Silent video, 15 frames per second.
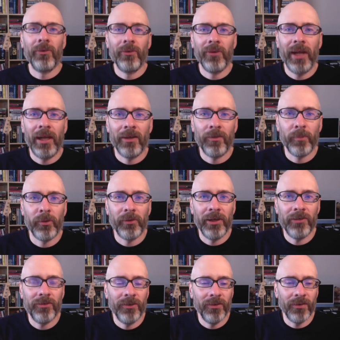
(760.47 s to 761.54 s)
own
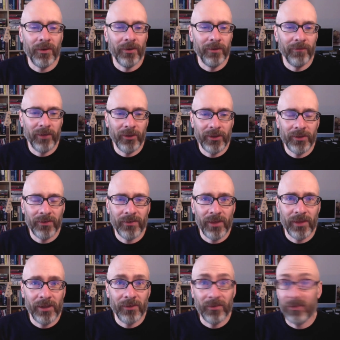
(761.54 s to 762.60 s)
explorations on various
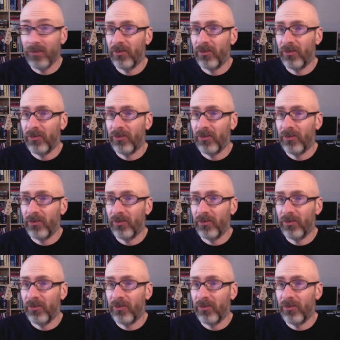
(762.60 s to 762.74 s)
things.